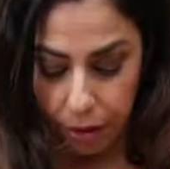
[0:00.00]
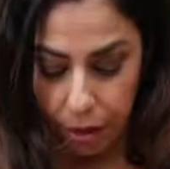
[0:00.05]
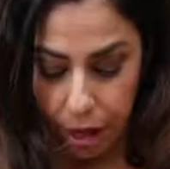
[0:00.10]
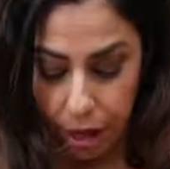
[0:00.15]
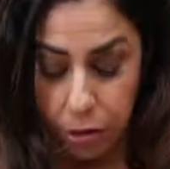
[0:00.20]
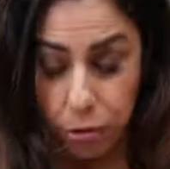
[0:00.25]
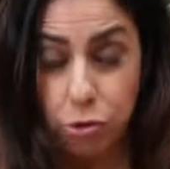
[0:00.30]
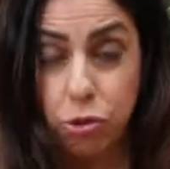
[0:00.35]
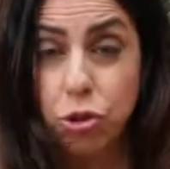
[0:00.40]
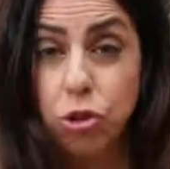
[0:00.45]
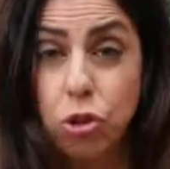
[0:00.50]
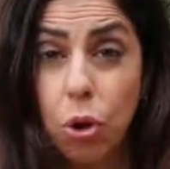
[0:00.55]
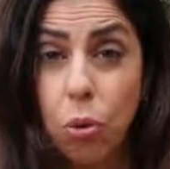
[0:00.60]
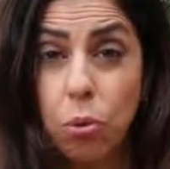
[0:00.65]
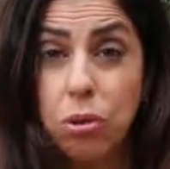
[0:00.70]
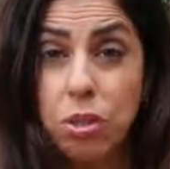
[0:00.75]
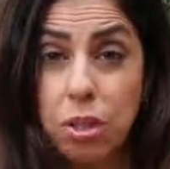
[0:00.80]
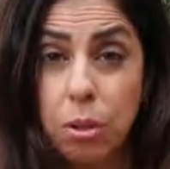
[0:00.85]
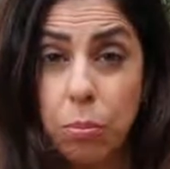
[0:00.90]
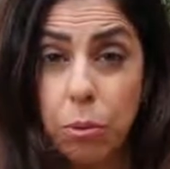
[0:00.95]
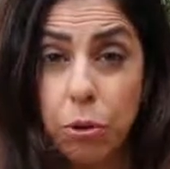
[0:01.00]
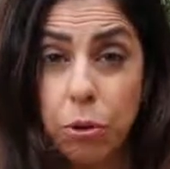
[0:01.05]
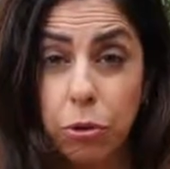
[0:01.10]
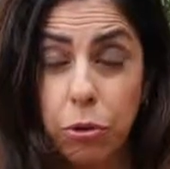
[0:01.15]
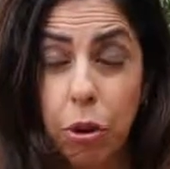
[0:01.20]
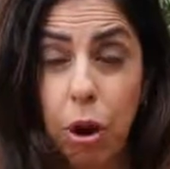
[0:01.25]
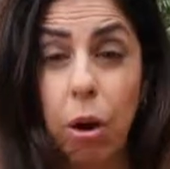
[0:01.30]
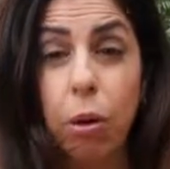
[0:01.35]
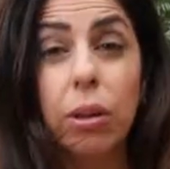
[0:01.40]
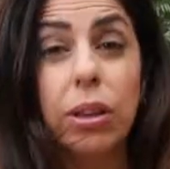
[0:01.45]
And they're so simple to
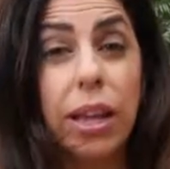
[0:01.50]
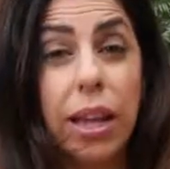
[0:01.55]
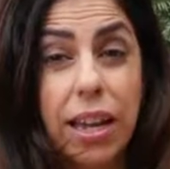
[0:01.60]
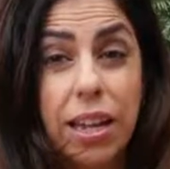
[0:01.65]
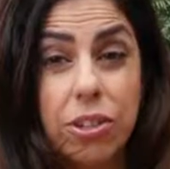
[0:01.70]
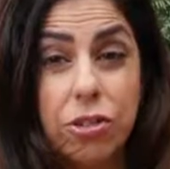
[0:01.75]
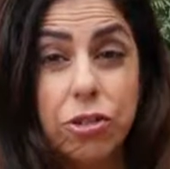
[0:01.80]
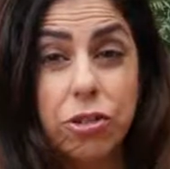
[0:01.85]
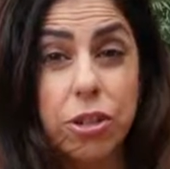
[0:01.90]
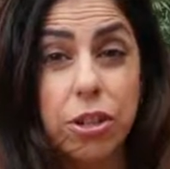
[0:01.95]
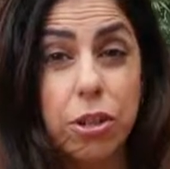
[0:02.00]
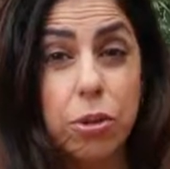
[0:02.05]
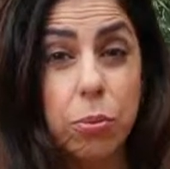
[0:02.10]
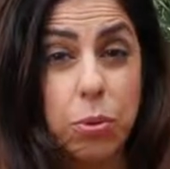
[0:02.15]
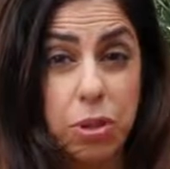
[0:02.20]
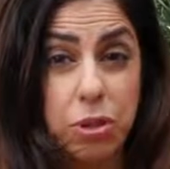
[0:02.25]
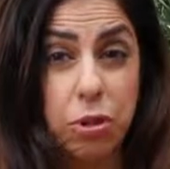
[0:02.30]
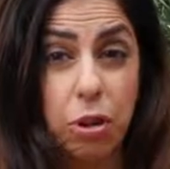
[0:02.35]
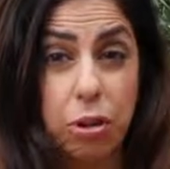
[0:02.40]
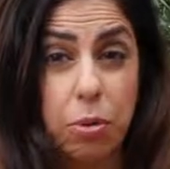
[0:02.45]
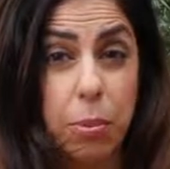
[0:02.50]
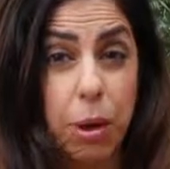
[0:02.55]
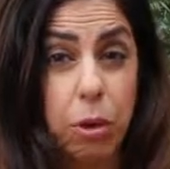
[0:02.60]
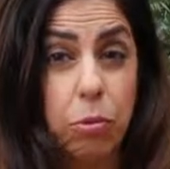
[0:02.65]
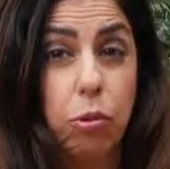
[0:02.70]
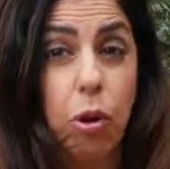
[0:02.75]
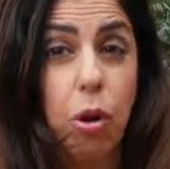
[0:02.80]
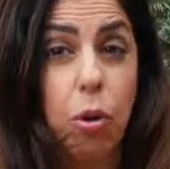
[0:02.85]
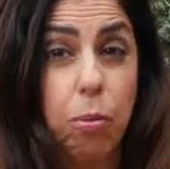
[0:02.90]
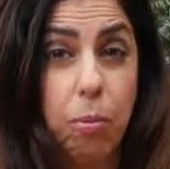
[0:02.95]
grow. Last year we talked about
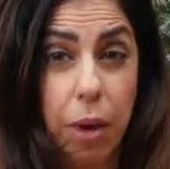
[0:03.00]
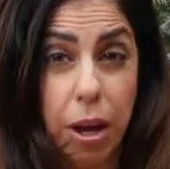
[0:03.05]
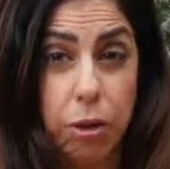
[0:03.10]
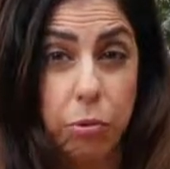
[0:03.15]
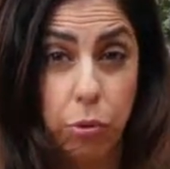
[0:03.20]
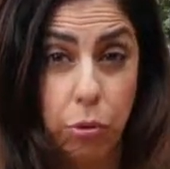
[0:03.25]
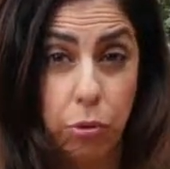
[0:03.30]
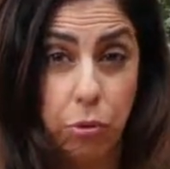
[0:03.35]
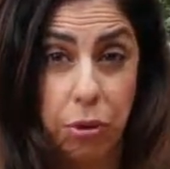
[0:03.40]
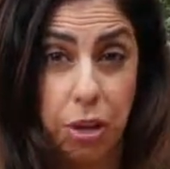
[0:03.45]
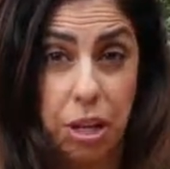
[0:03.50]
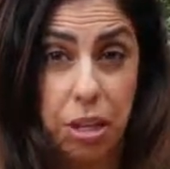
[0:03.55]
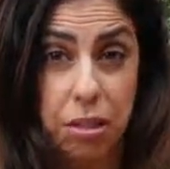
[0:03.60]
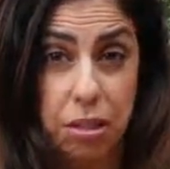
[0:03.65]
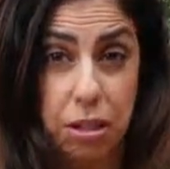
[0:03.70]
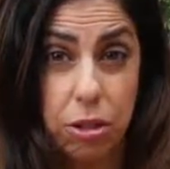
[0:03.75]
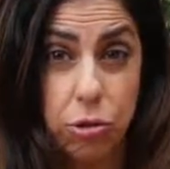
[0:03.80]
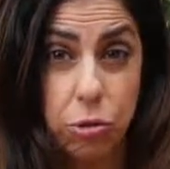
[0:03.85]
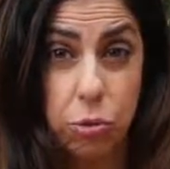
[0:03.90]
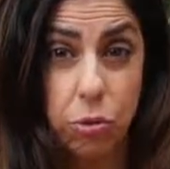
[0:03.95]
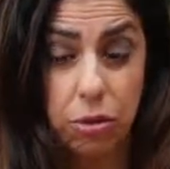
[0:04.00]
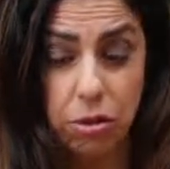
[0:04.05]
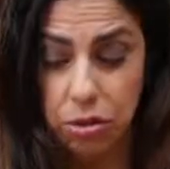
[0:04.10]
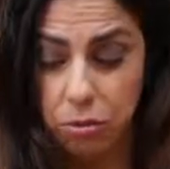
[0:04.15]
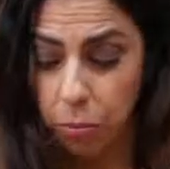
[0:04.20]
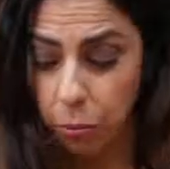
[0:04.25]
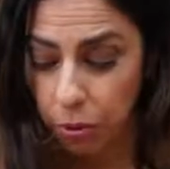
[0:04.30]
growing microgreens indoors.